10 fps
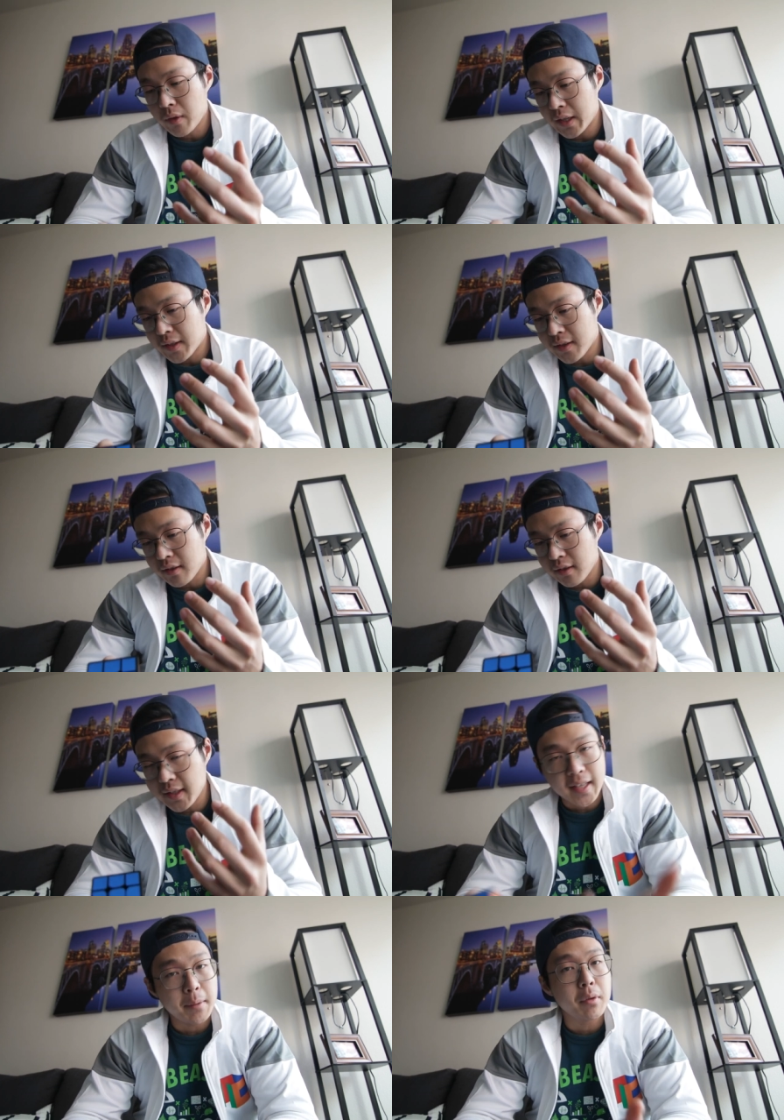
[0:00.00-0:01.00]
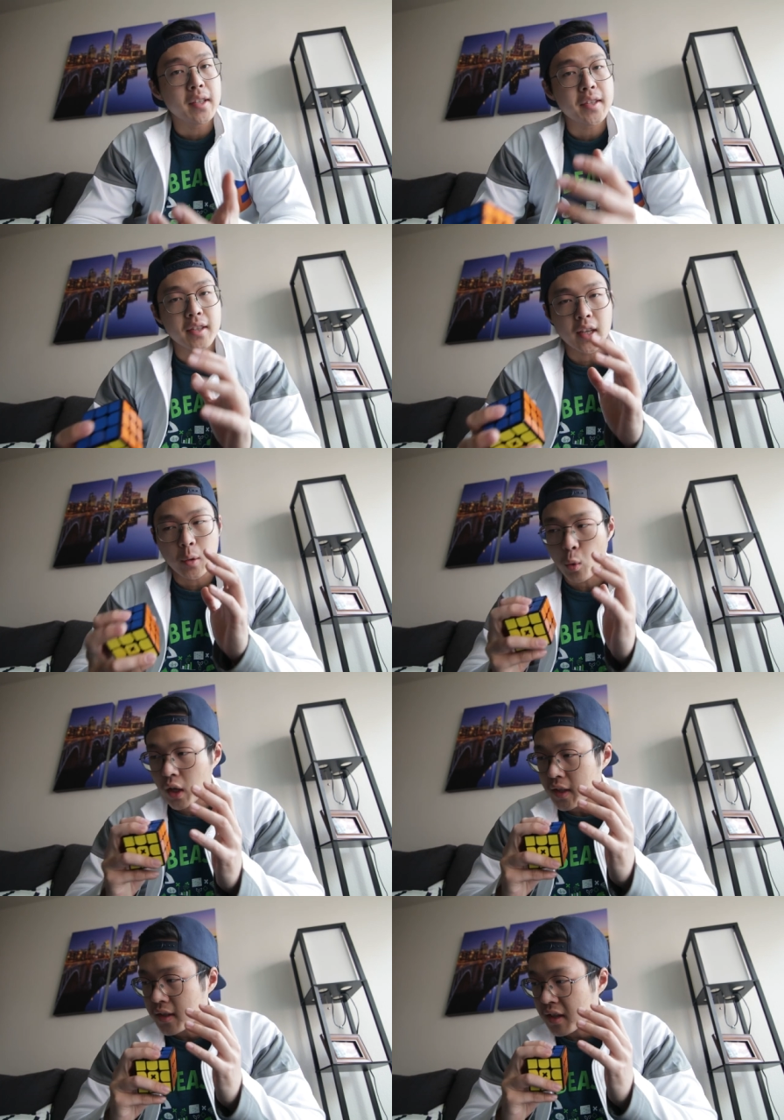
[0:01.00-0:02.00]
It's seamless, it
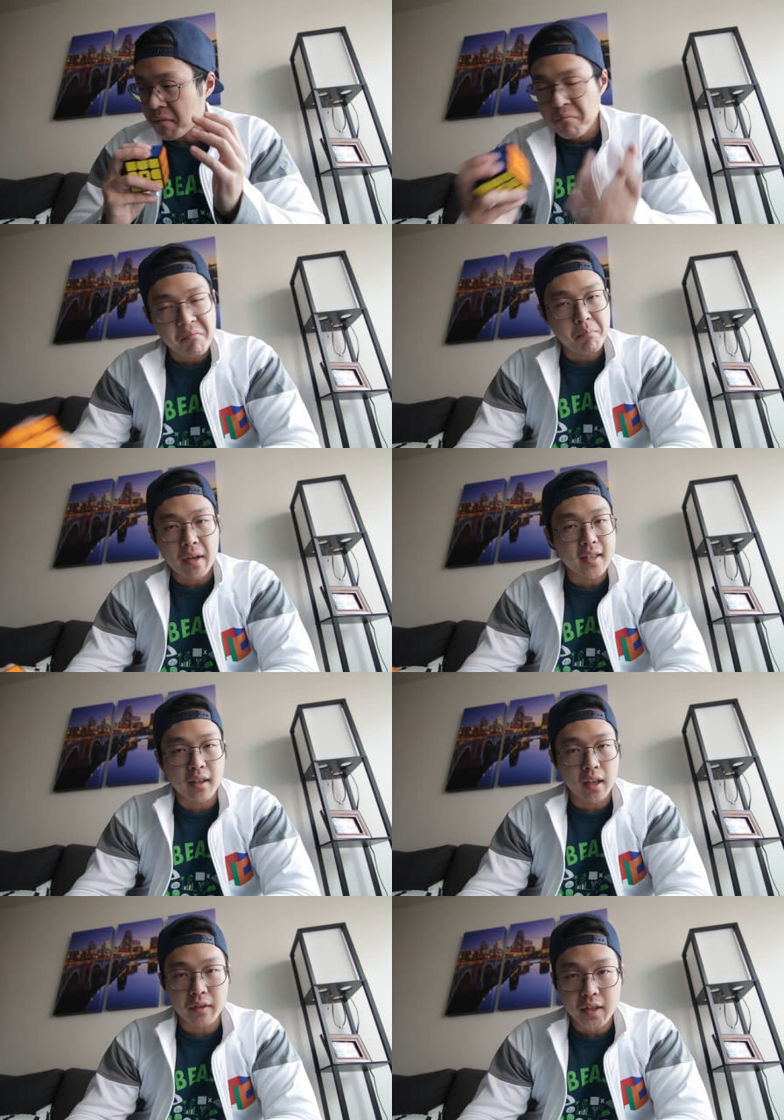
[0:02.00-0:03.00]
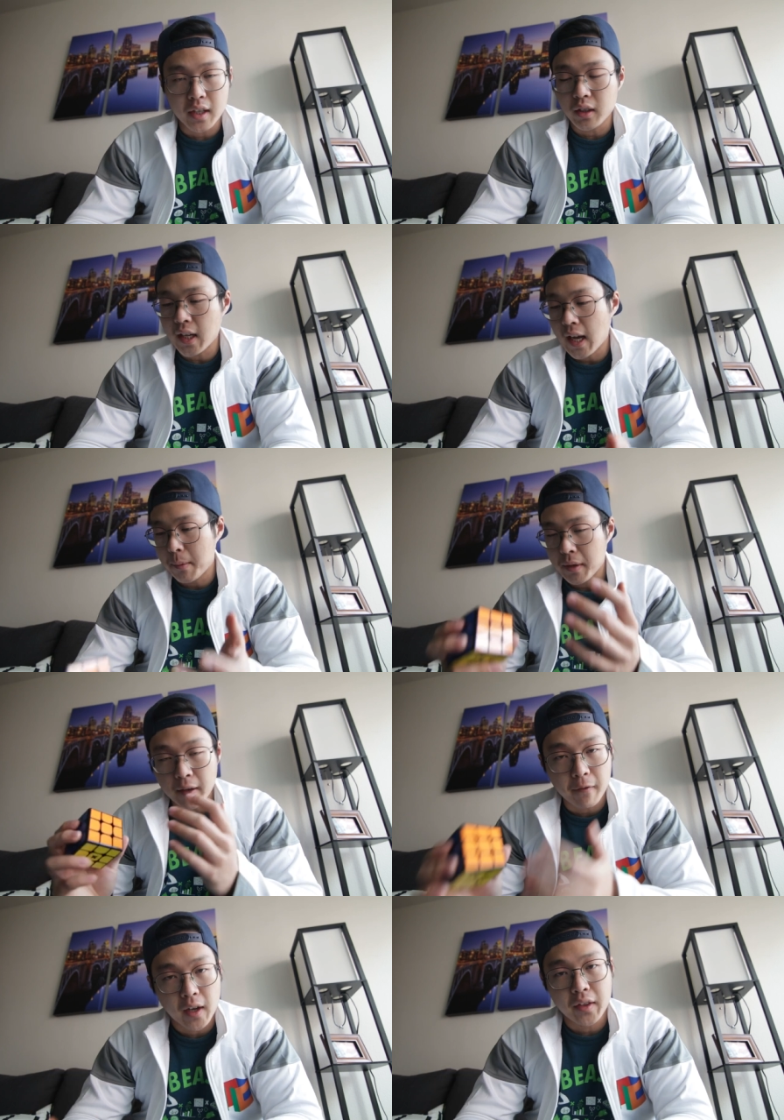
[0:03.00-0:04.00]
works basically every single time. It
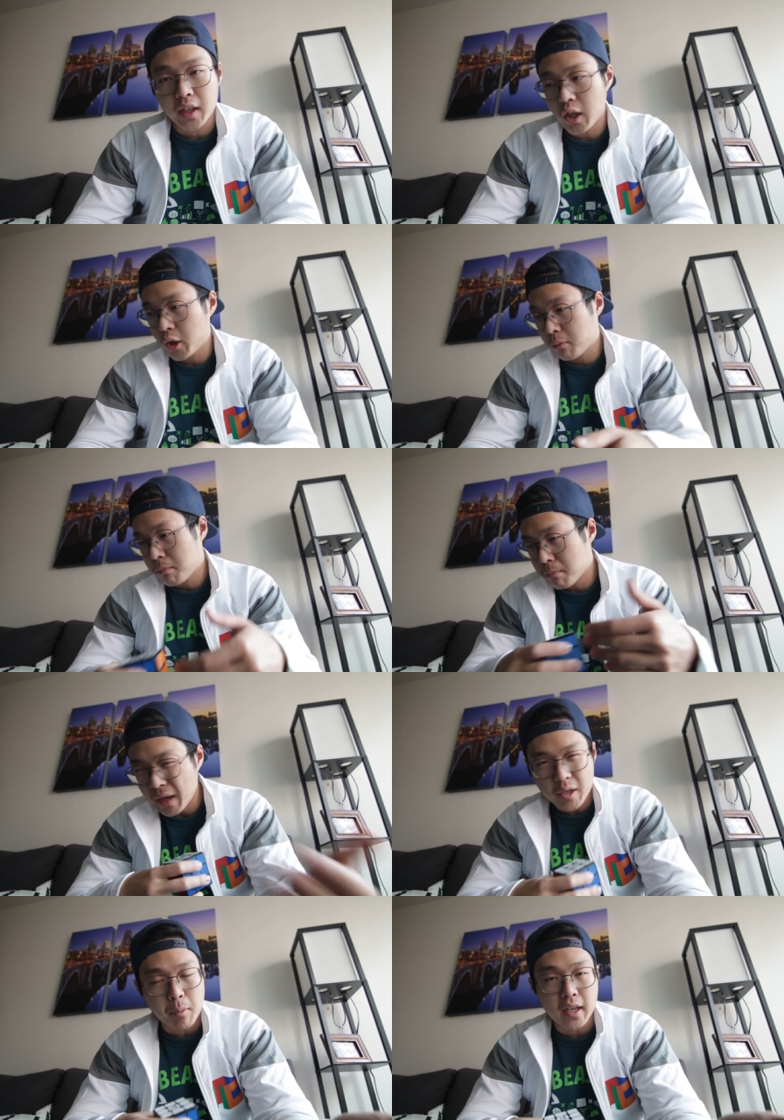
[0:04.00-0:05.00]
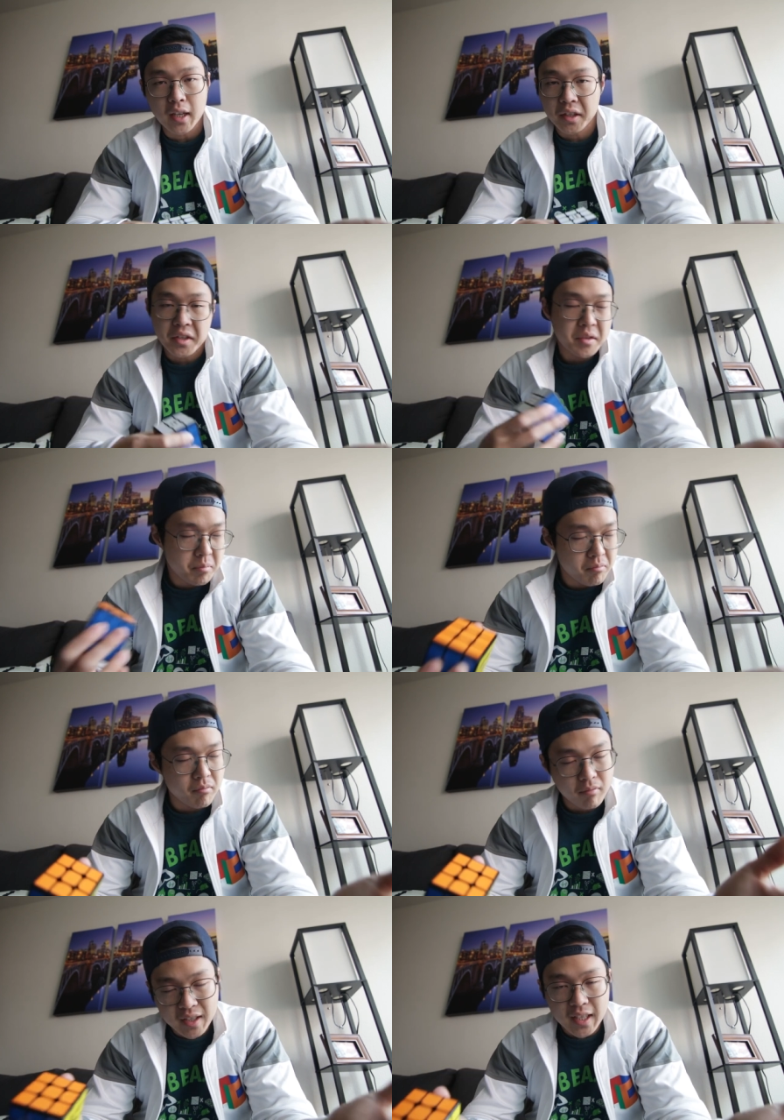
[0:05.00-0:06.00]
can find the cube, matchmaking is
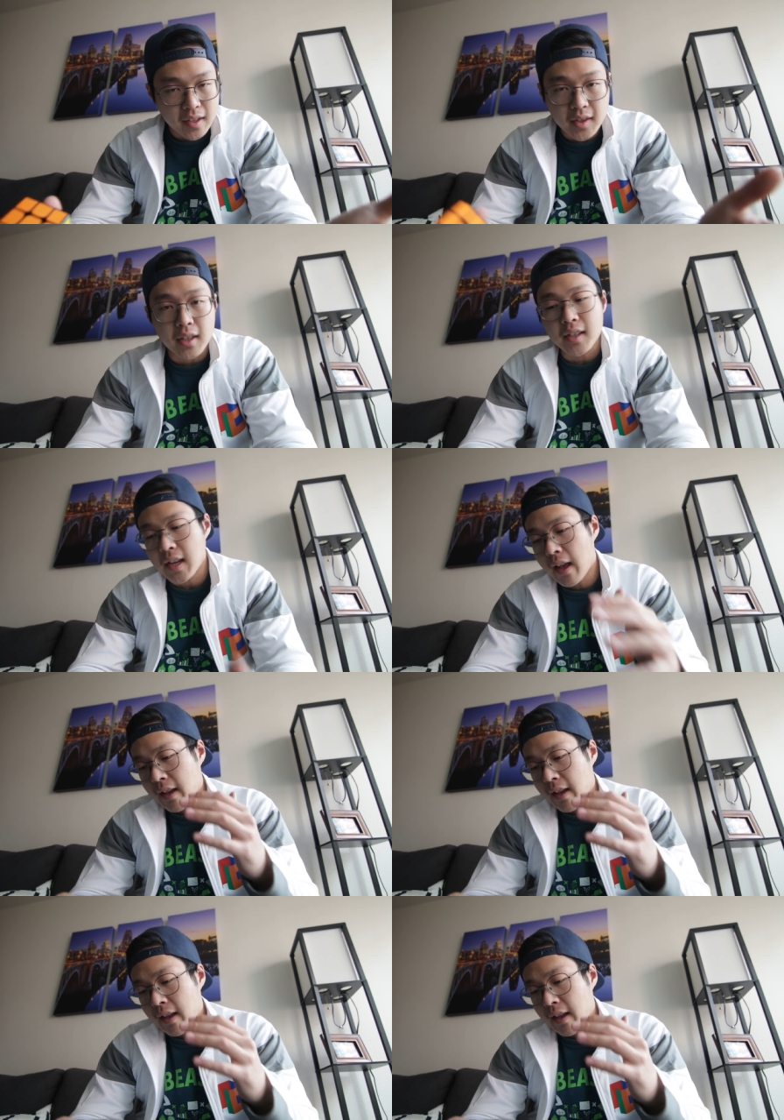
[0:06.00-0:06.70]
decent,